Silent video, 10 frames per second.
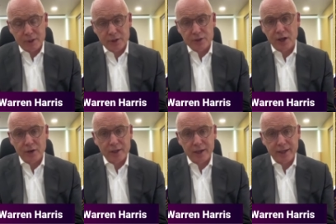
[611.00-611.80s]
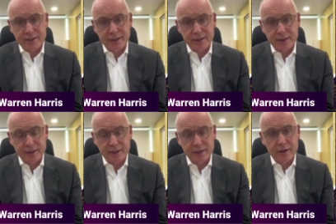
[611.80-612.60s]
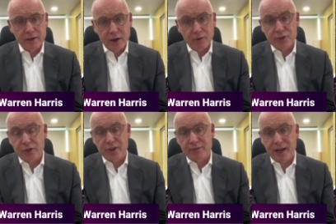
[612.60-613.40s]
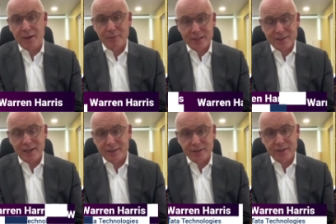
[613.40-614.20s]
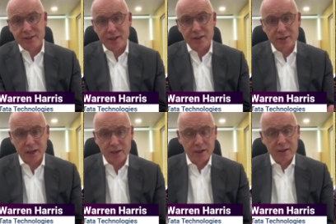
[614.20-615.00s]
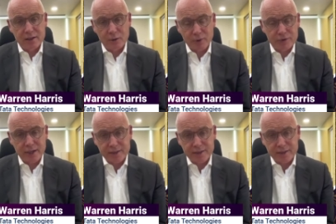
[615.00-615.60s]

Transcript: consolidating the offshore development centers that we've